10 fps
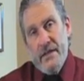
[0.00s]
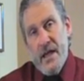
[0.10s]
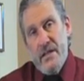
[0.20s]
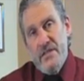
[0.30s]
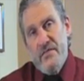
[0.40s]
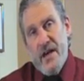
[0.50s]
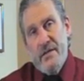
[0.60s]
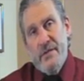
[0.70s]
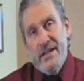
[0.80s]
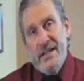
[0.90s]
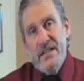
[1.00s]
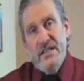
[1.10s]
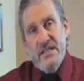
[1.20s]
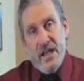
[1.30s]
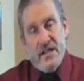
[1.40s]
and that is vitamin E
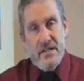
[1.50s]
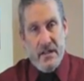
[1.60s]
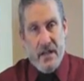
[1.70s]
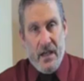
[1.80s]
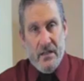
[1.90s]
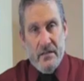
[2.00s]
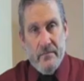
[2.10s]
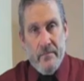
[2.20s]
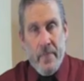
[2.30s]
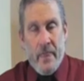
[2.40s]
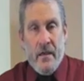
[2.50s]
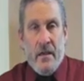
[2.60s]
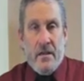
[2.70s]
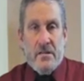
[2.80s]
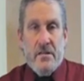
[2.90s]
succinate.
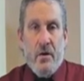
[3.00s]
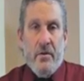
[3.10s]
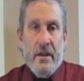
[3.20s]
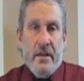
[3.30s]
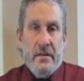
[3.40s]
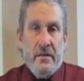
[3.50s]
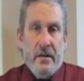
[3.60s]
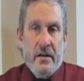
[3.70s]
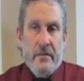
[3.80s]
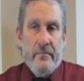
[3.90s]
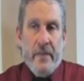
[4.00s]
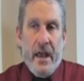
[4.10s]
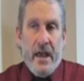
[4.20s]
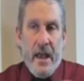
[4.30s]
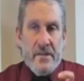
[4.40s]
So it,
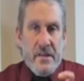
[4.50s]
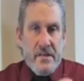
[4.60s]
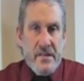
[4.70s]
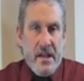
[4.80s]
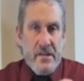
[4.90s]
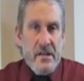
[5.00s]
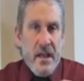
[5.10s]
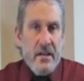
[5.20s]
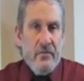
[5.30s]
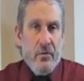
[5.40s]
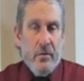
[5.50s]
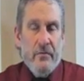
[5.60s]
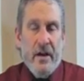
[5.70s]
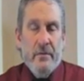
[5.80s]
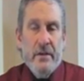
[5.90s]
as a succinated
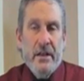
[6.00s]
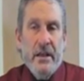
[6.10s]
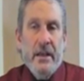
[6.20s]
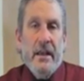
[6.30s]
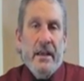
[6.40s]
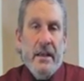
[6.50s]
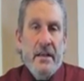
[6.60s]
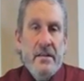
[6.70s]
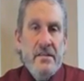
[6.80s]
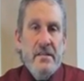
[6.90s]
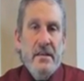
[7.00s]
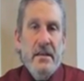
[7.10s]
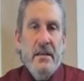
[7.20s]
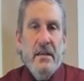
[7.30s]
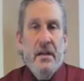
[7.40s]
form of vitamin E, it is
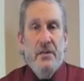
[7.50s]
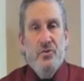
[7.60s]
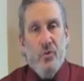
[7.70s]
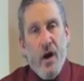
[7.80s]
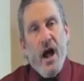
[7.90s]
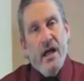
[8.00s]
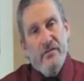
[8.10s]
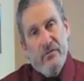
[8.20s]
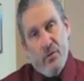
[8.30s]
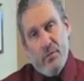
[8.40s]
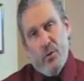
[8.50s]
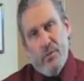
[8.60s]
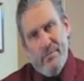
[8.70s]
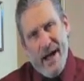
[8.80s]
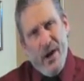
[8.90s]
the dry form,
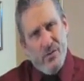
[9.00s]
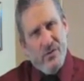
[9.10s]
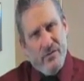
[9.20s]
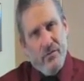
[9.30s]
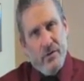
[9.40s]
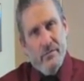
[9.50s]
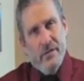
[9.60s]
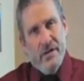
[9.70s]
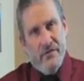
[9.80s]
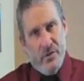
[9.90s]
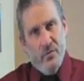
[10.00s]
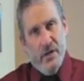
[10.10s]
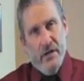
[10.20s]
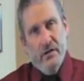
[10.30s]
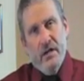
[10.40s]
or powder form, if you
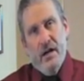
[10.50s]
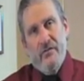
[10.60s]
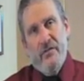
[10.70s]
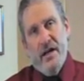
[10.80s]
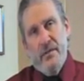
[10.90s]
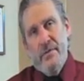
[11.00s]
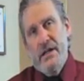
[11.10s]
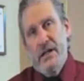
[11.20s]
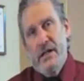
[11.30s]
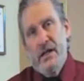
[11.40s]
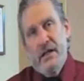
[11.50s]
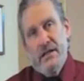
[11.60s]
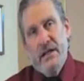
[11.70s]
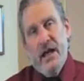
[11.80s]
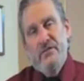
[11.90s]
will, of vitamin E,
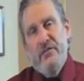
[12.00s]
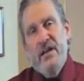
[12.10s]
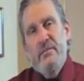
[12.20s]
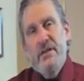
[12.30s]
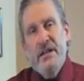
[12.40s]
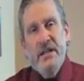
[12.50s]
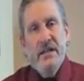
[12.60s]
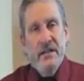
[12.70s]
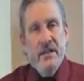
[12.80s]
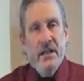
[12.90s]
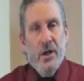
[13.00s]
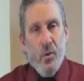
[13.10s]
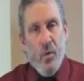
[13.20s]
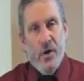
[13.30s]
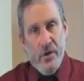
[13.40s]
not vitamin E in the
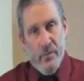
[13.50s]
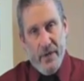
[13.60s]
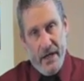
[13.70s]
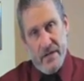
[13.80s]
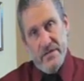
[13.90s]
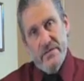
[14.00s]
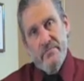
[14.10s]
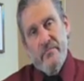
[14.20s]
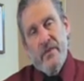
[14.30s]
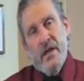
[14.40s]
oil base.